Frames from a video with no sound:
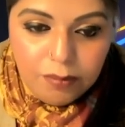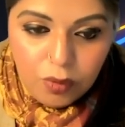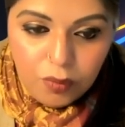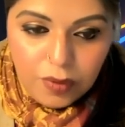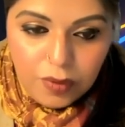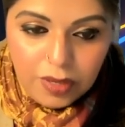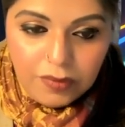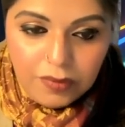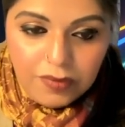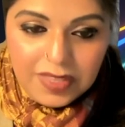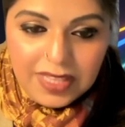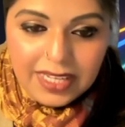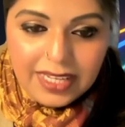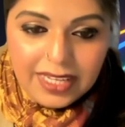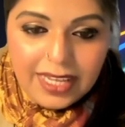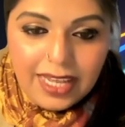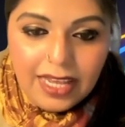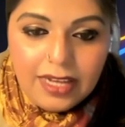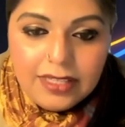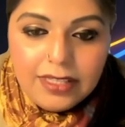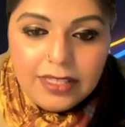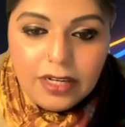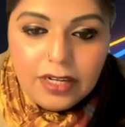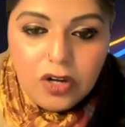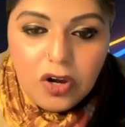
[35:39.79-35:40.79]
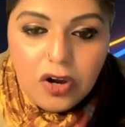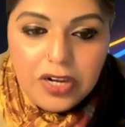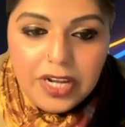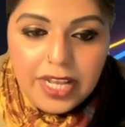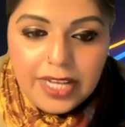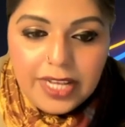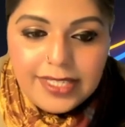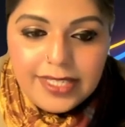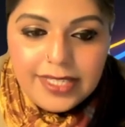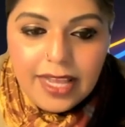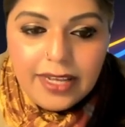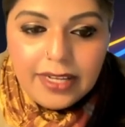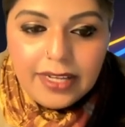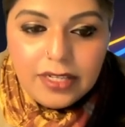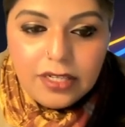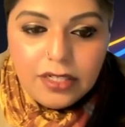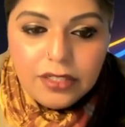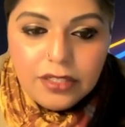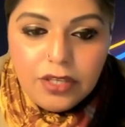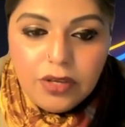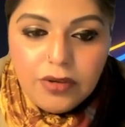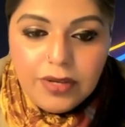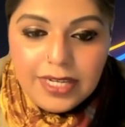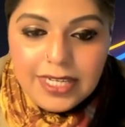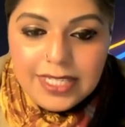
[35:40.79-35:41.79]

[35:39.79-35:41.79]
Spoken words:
moving with the cardiac cycle.